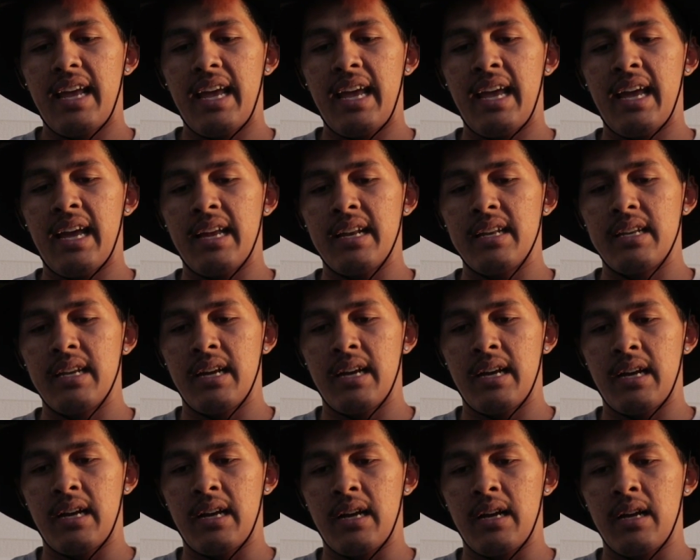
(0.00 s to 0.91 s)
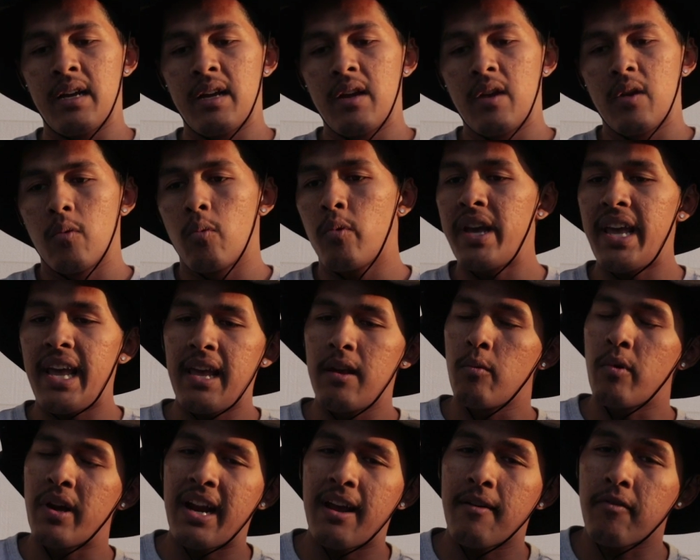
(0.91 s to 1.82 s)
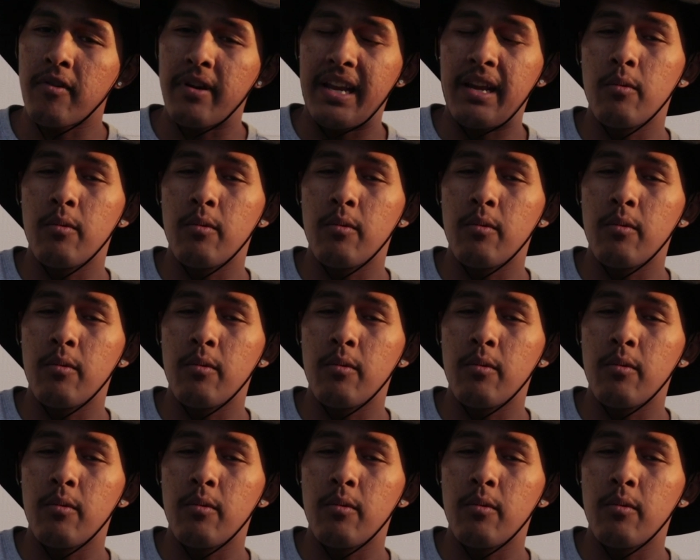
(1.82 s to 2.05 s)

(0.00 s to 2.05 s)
and we ate whatever.